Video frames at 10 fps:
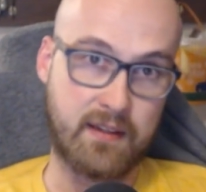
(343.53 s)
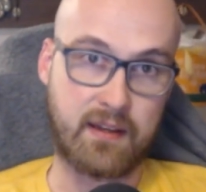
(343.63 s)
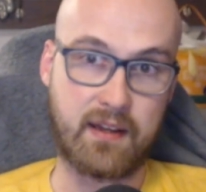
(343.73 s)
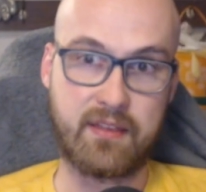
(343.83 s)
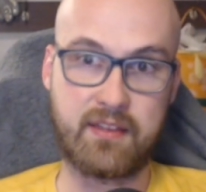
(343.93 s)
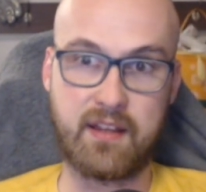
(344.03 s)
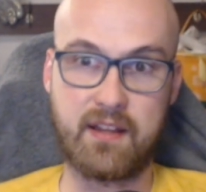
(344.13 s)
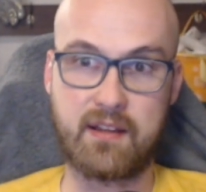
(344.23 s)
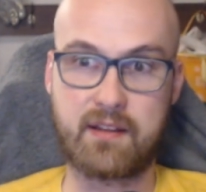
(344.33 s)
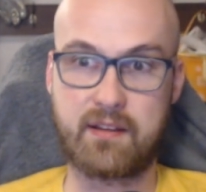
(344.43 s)
I
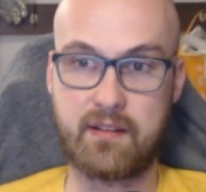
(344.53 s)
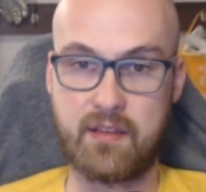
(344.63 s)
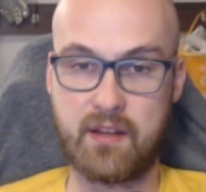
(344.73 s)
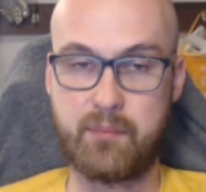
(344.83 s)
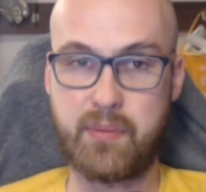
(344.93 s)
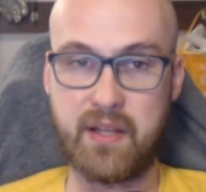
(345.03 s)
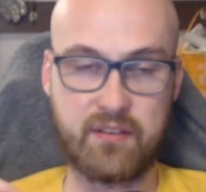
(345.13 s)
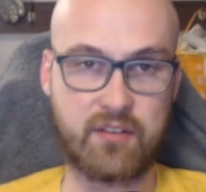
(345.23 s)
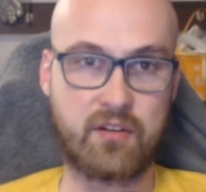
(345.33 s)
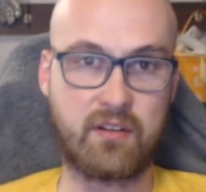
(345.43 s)
think the
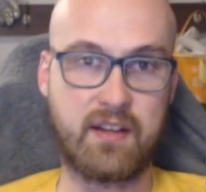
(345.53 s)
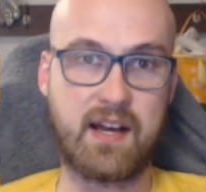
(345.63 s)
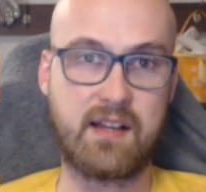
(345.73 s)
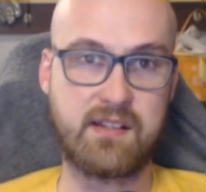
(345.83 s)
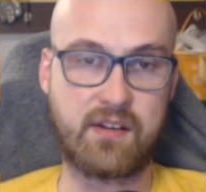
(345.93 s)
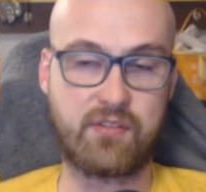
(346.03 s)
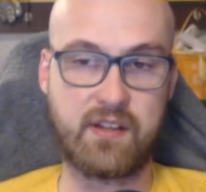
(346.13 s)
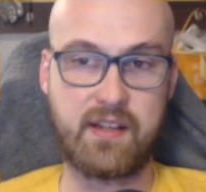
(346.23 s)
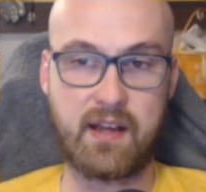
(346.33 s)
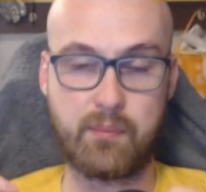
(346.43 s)
pins early on
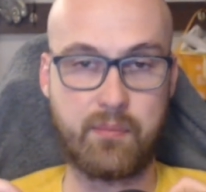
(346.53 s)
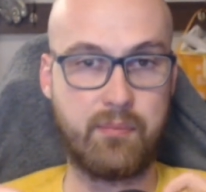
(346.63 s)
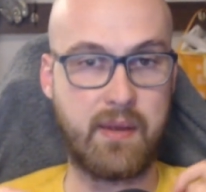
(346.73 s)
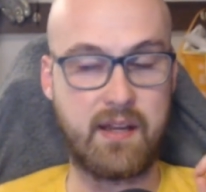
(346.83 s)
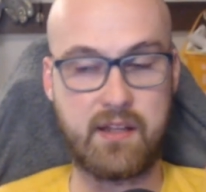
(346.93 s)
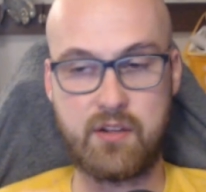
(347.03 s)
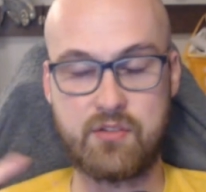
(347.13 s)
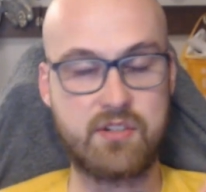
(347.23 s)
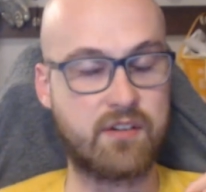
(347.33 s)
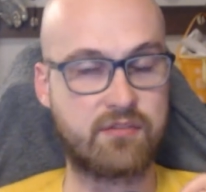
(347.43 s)
definitely made a
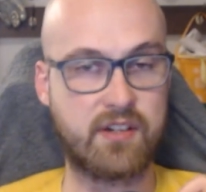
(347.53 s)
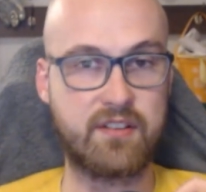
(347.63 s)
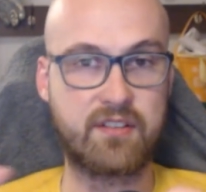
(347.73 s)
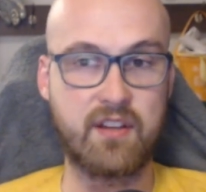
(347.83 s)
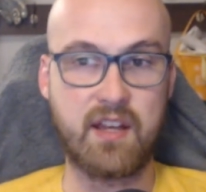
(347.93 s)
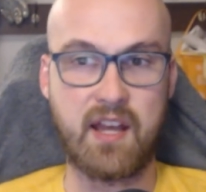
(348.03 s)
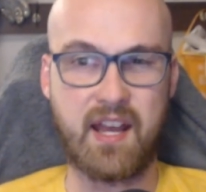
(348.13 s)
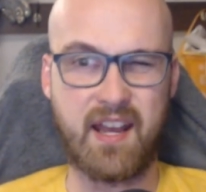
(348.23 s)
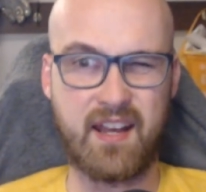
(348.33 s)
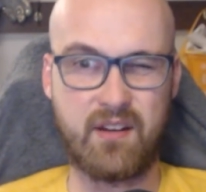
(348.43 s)
huge difference,
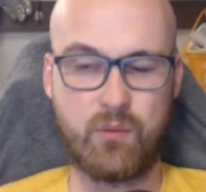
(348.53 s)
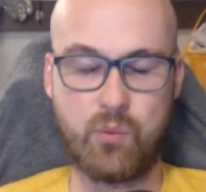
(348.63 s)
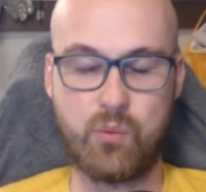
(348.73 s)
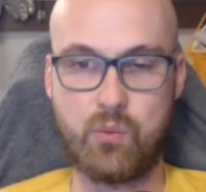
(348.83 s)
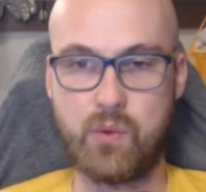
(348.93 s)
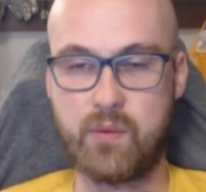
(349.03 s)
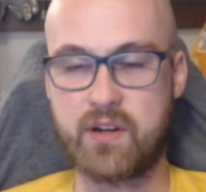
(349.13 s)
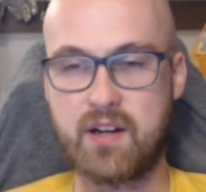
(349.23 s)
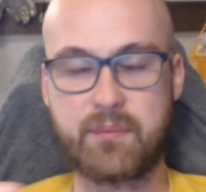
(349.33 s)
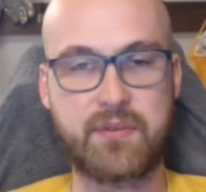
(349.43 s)
and when we
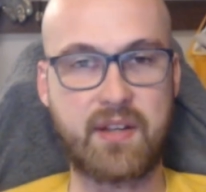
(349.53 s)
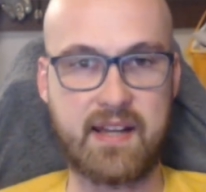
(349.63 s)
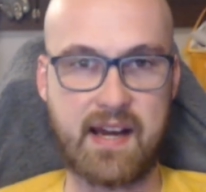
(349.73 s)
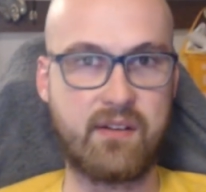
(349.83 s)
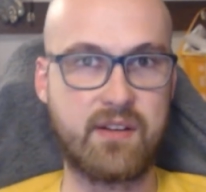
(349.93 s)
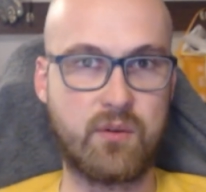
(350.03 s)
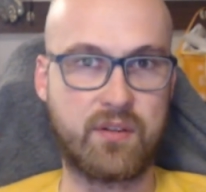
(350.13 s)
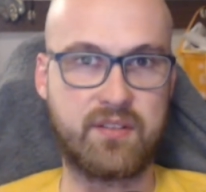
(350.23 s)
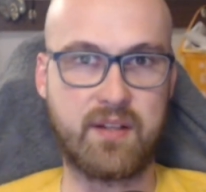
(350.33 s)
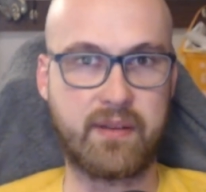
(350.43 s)
were upside down, he
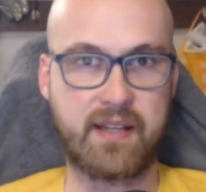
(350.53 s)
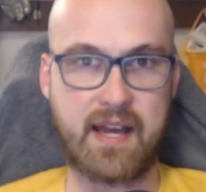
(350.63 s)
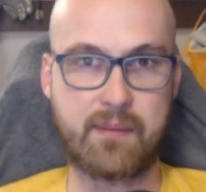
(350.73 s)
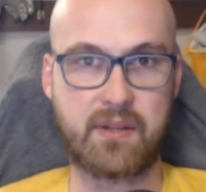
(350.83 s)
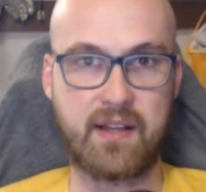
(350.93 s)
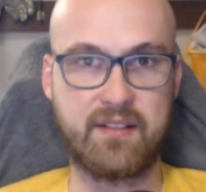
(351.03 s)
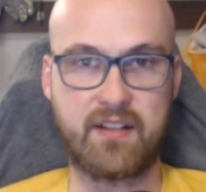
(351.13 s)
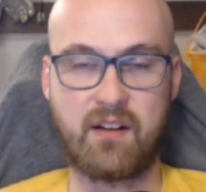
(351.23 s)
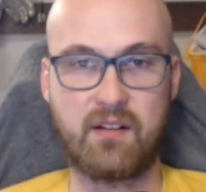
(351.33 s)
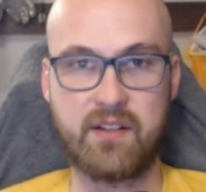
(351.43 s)
wasn't able to capitalize at
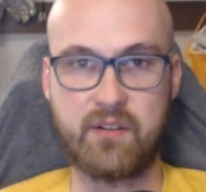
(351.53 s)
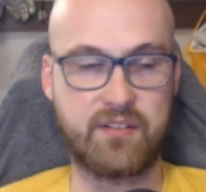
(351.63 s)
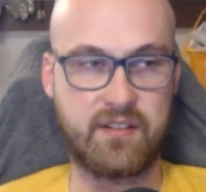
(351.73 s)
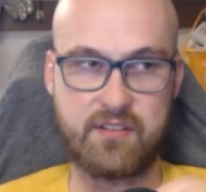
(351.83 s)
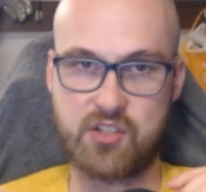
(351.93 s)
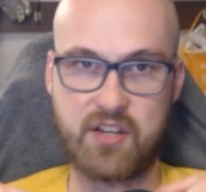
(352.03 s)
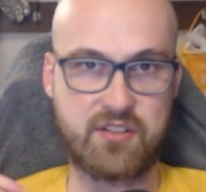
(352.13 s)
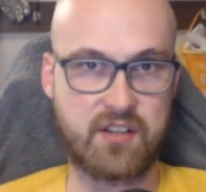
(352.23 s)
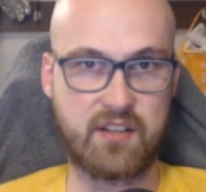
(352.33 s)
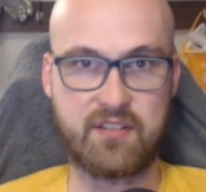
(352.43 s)
all. He wasn't
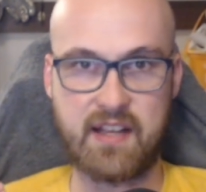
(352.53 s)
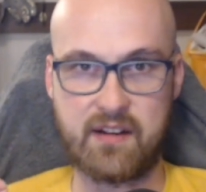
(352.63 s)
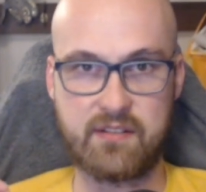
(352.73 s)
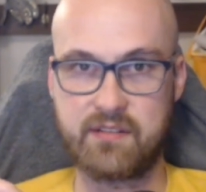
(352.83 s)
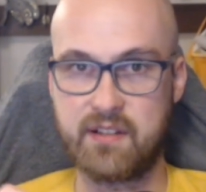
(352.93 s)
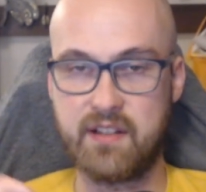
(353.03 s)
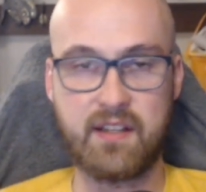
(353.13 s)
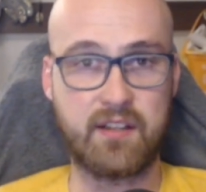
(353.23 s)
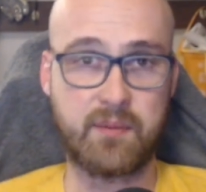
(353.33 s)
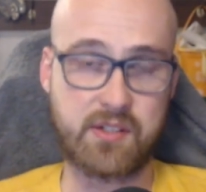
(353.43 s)
chasing us down
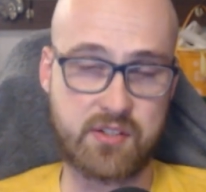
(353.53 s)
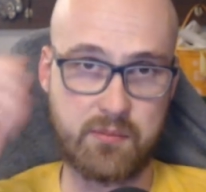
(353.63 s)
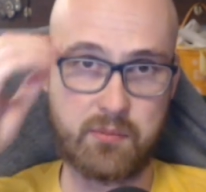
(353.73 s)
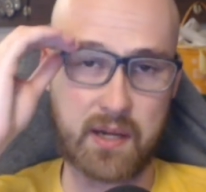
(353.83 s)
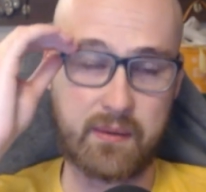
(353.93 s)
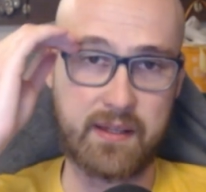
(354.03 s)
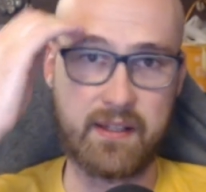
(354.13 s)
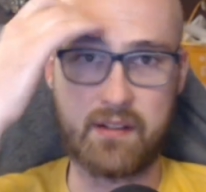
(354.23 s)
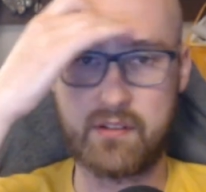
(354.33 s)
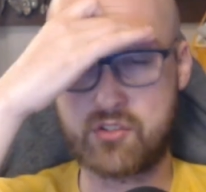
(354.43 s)
as much he
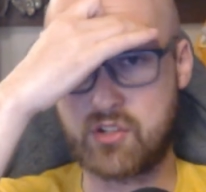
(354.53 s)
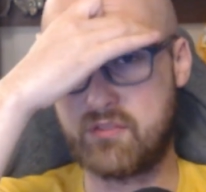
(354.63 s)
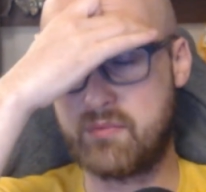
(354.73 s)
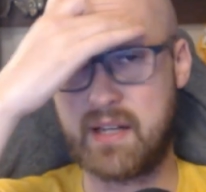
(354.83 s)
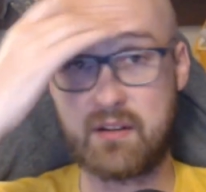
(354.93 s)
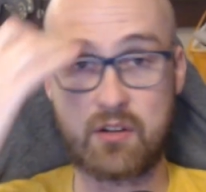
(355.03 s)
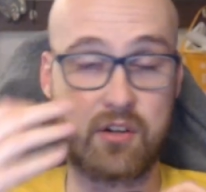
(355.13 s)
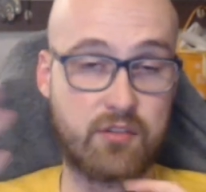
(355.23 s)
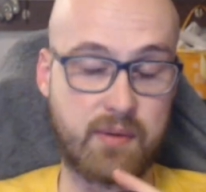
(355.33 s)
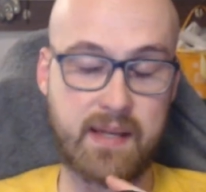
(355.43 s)
probably should have been or
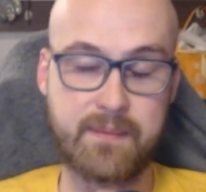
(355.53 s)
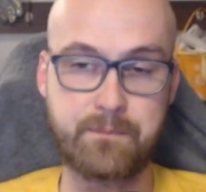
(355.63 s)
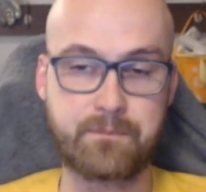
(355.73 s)
could have been,